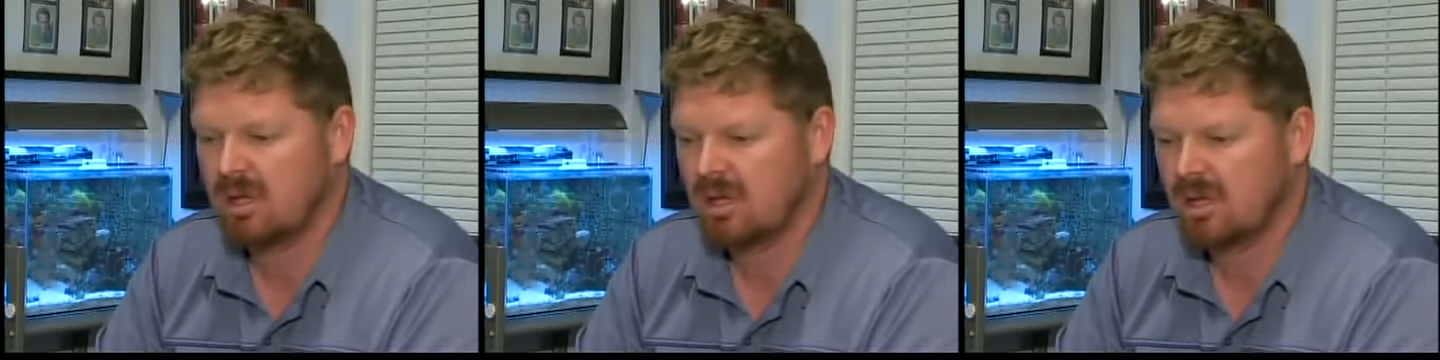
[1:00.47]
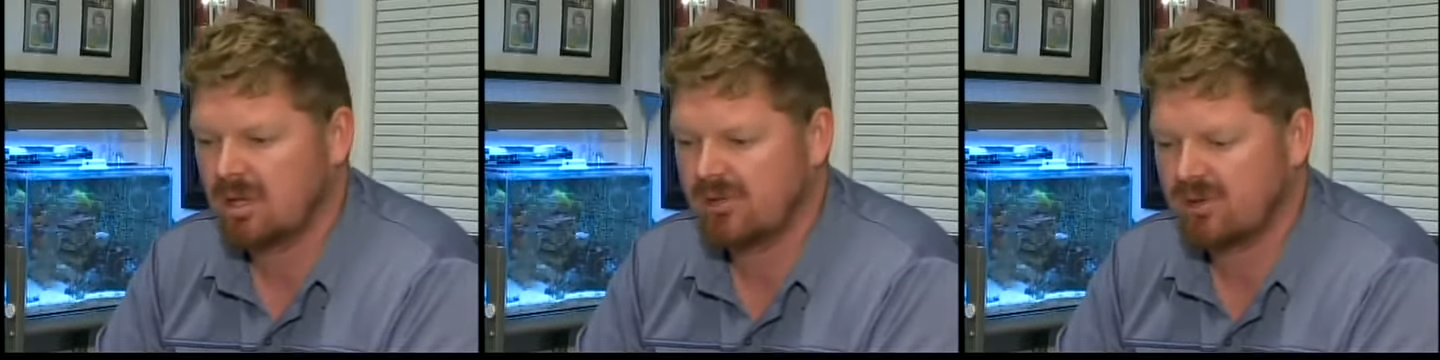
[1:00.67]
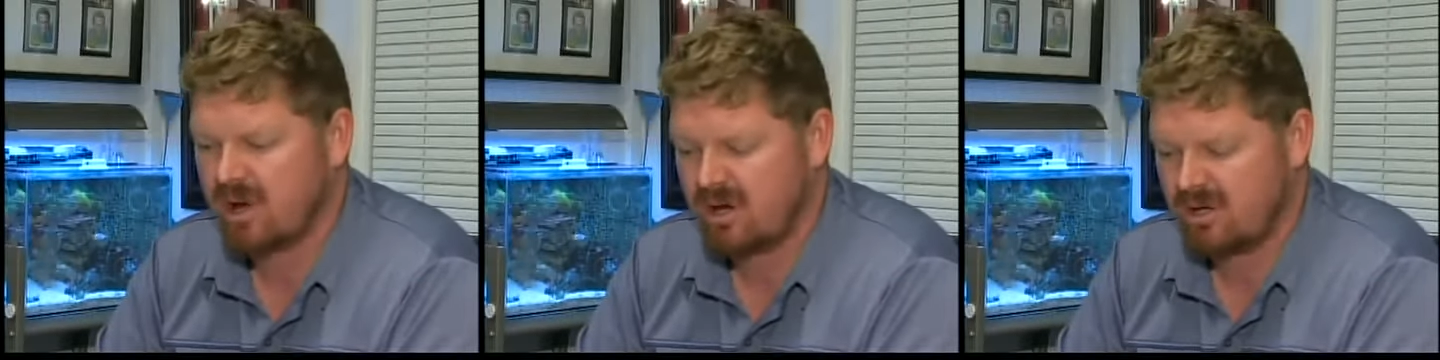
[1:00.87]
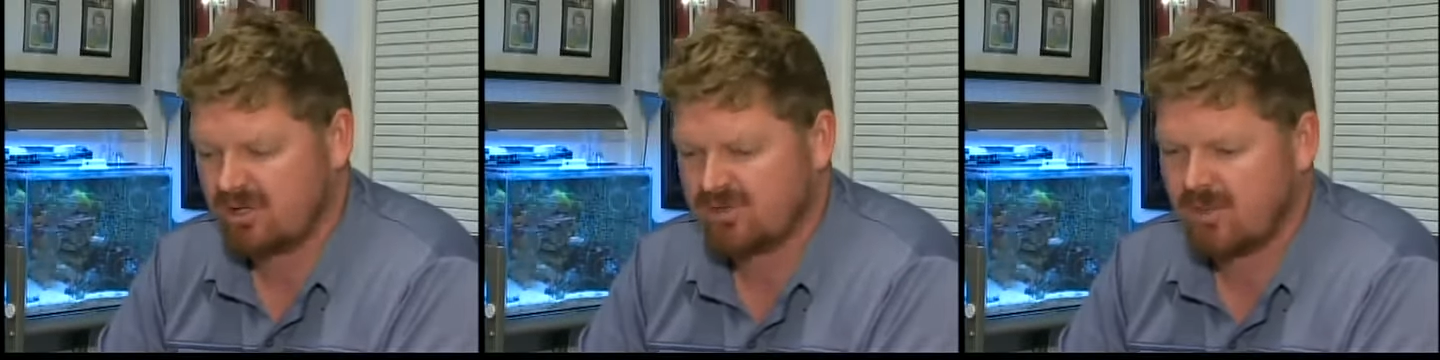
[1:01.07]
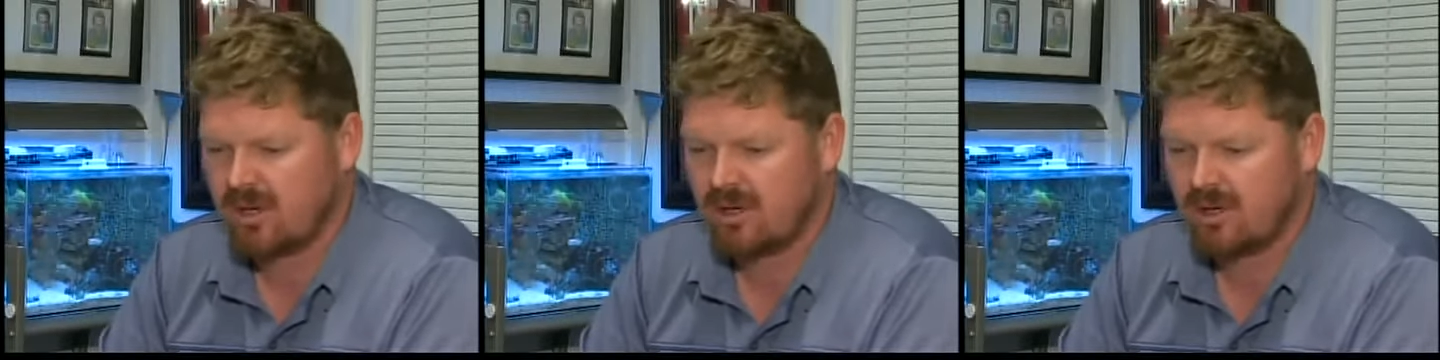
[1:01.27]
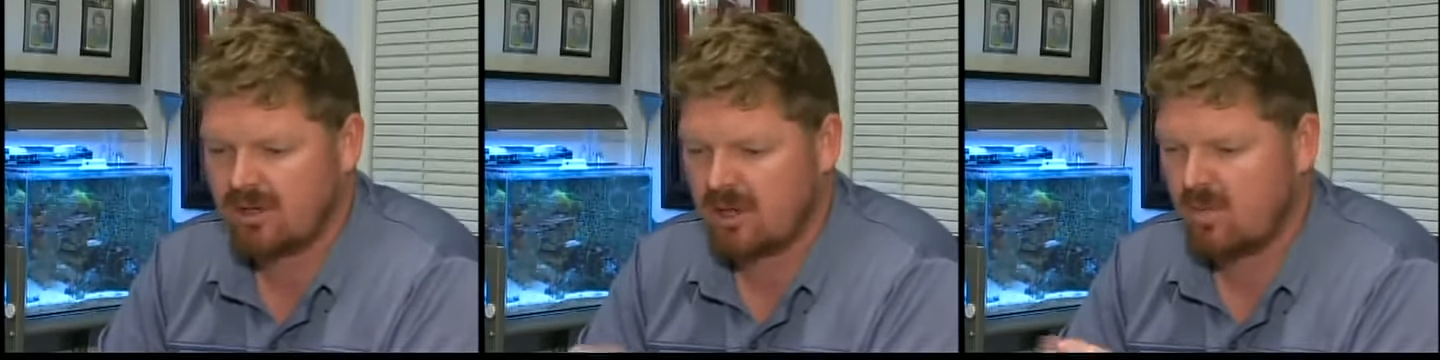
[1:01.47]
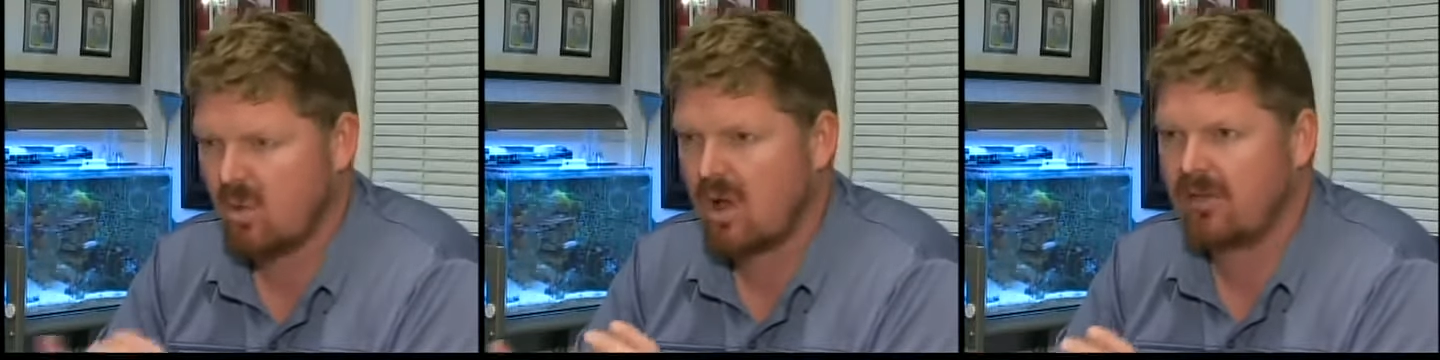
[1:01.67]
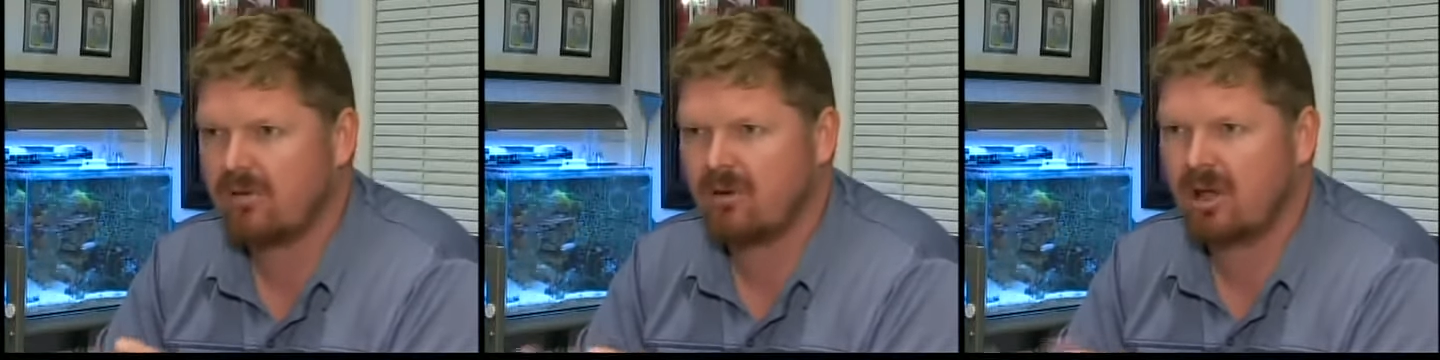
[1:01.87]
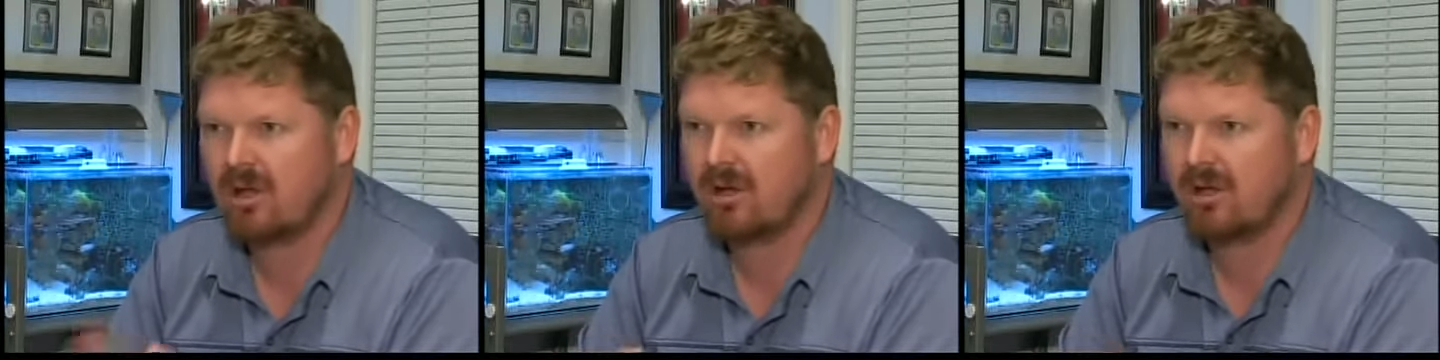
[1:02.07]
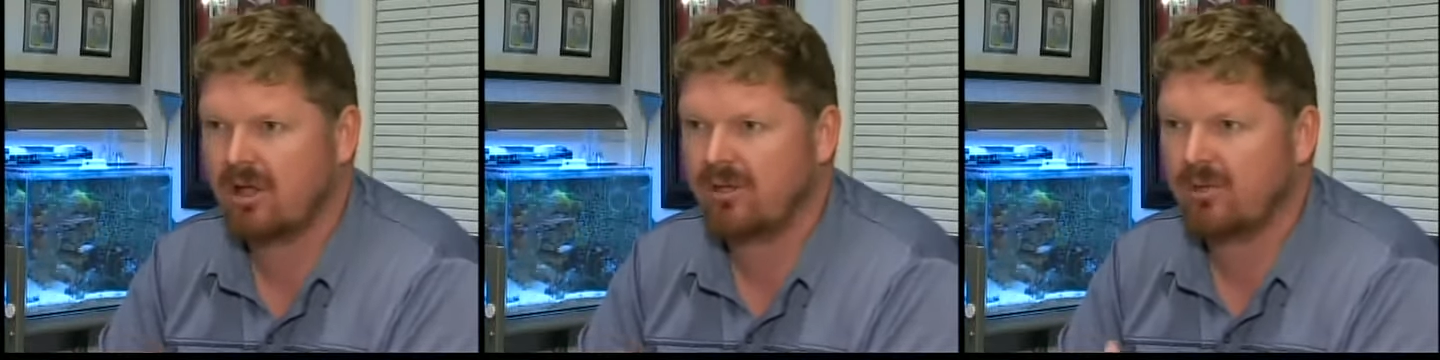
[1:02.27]
and try to explain to them why they're
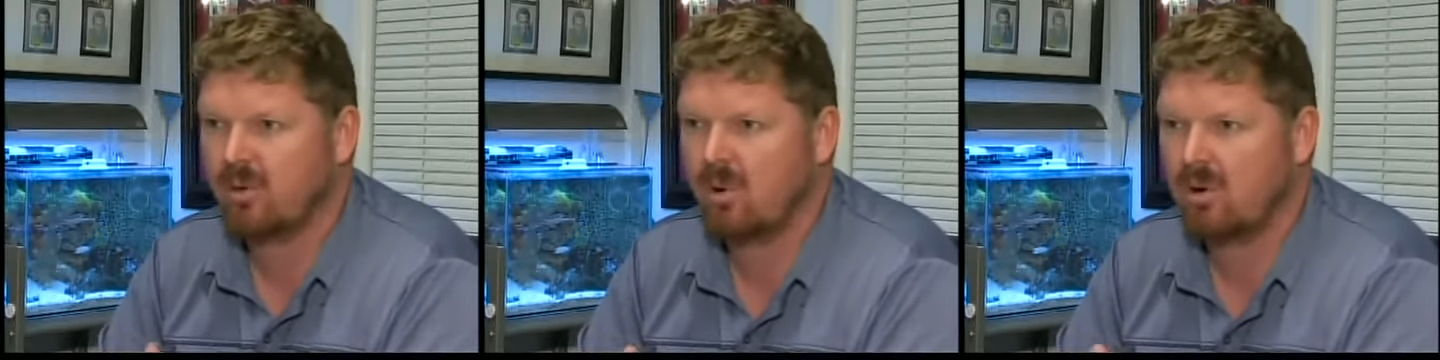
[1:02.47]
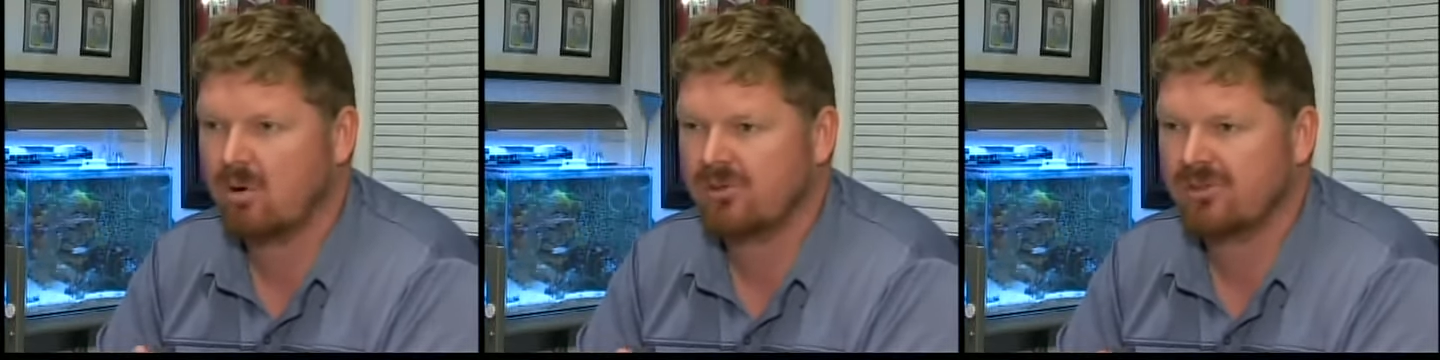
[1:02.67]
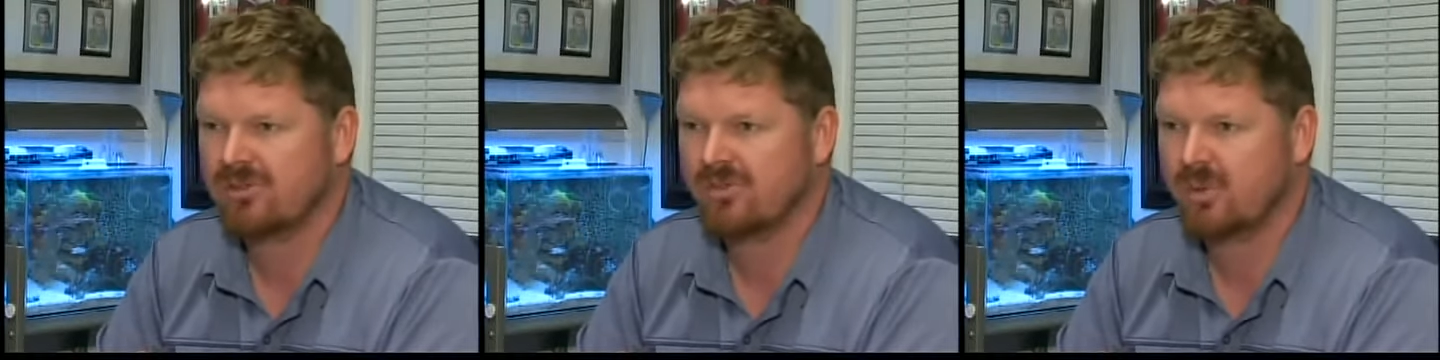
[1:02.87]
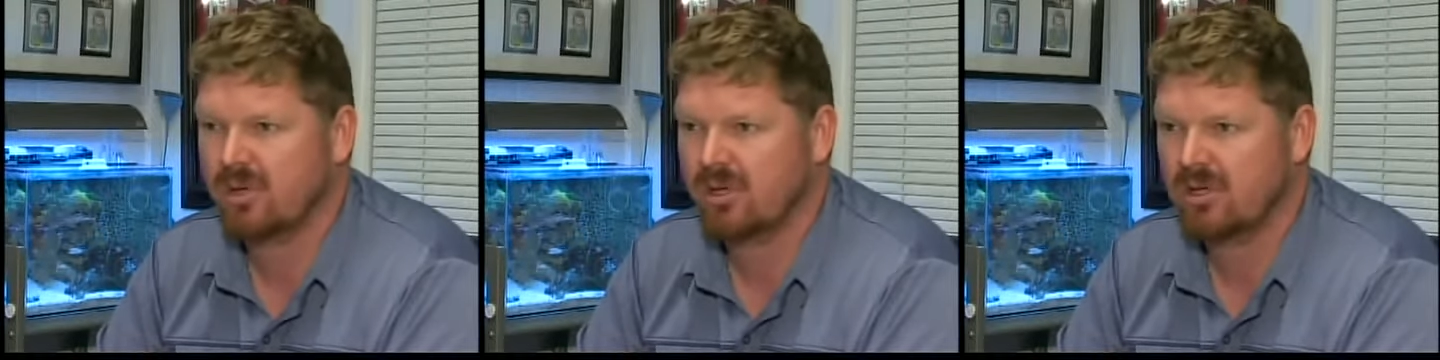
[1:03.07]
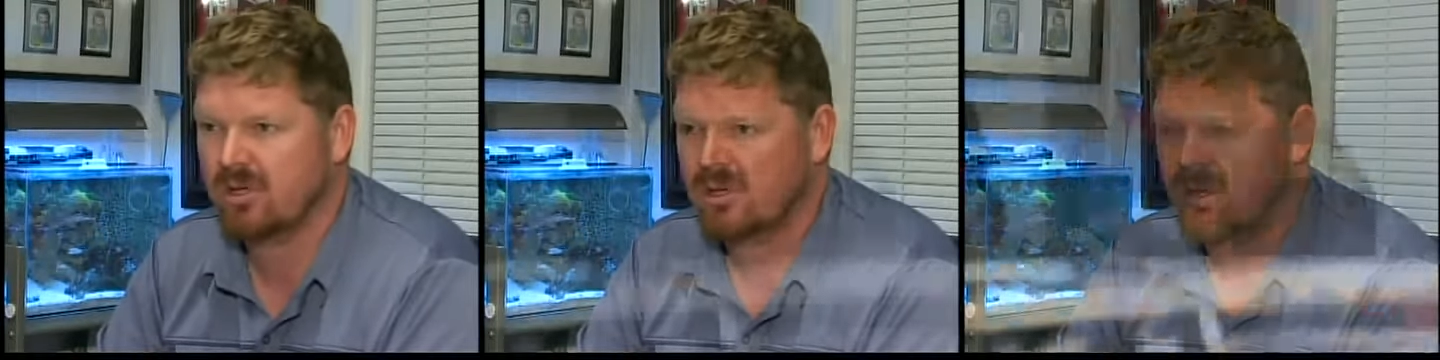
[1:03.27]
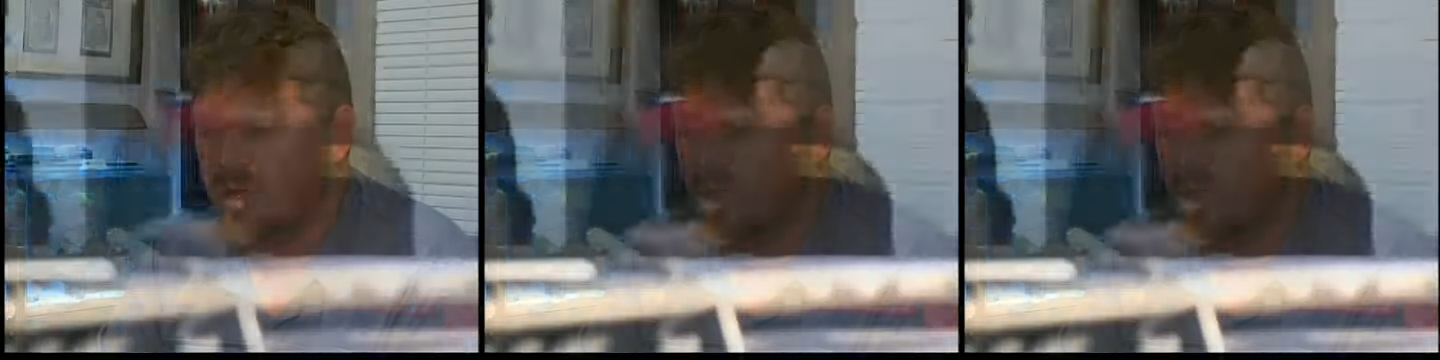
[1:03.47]
not going to get their orders this week.